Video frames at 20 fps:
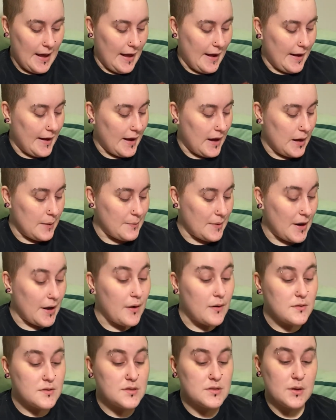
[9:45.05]
And I
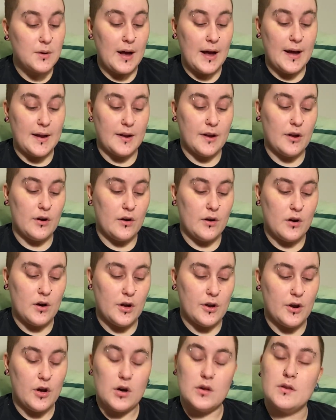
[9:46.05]
also added
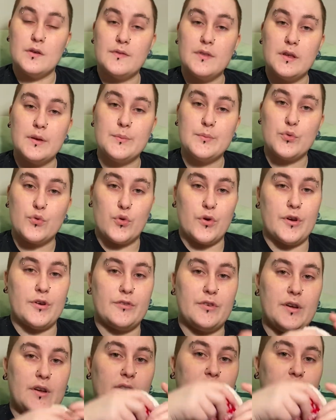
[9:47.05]
on all of the embroidery